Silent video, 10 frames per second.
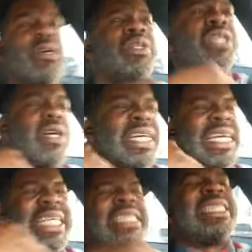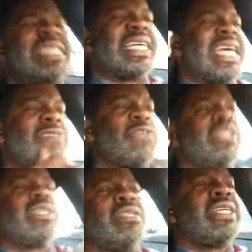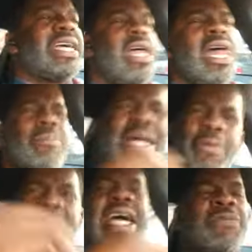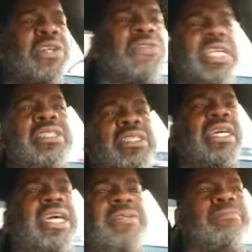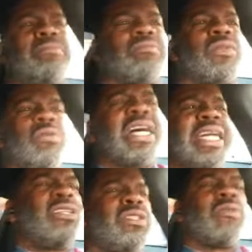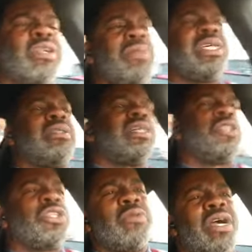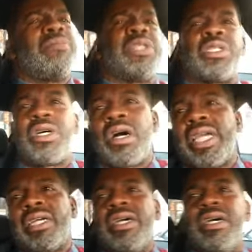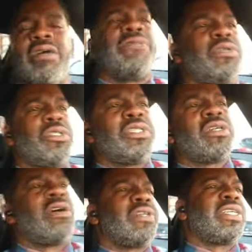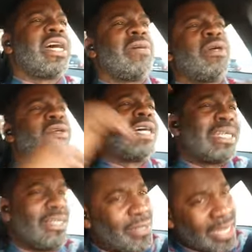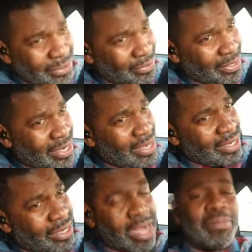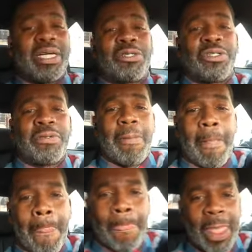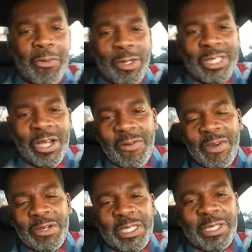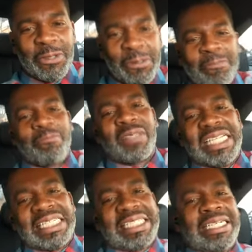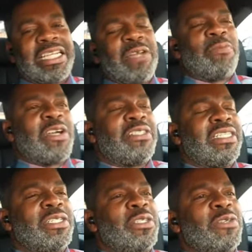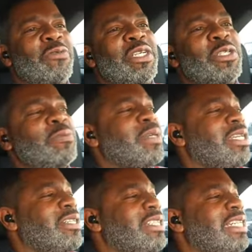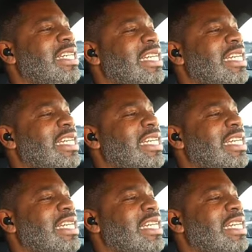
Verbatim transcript: I really want to hit this thing every single day, but I want to have good things to say right? I just don't want to be a, a show where I'm just talking foolishness all the time, although I could do that too. God bless you. We'll talk very soon. It's Del K. Brereton. This is the real spiel.